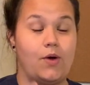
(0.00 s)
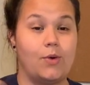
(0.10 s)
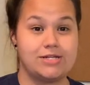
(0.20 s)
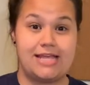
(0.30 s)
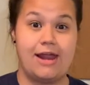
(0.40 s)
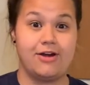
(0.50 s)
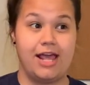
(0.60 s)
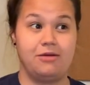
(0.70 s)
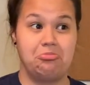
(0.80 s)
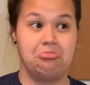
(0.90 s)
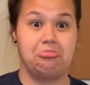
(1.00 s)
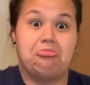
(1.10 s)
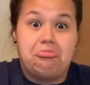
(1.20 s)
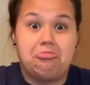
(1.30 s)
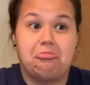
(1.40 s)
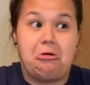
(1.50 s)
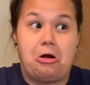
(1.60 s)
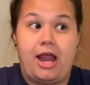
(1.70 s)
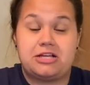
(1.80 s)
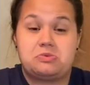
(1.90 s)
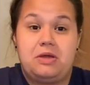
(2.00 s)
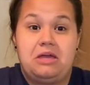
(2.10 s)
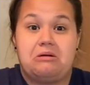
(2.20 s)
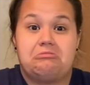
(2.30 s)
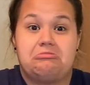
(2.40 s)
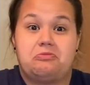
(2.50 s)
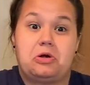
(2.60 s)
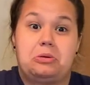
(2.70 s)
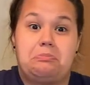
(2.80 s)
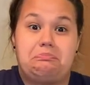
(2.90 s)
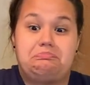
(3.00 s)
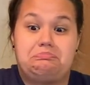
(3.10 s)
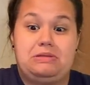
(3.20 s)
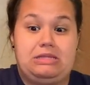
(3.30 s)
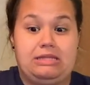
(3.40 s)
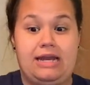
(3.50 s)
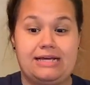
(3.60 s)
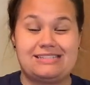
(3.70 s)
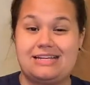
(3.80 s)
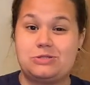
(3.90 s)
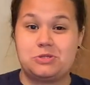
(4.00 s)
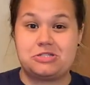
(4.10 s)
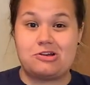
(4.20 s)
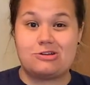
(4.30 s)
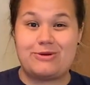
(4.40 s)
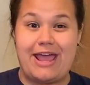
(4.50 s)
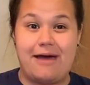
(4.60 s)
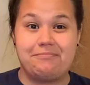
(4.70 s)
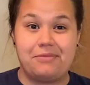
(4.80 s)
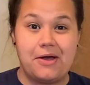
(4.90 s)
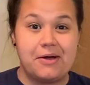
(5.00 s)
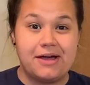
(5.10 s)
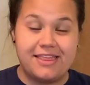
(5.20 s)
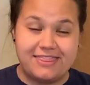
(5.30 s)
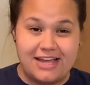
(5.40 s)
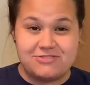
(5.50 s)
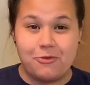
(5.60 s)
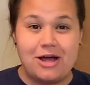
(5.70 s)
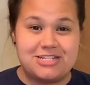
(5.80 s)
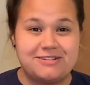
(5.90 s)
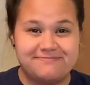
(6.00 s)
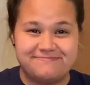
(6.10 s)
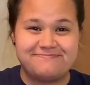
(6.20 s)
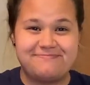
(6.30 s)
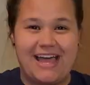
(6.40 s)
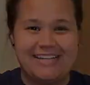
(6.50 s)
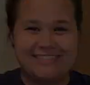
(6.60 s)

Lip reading: or Saturday or next week for the next Dancing with the Stars recap. Thanks for watching. Bye.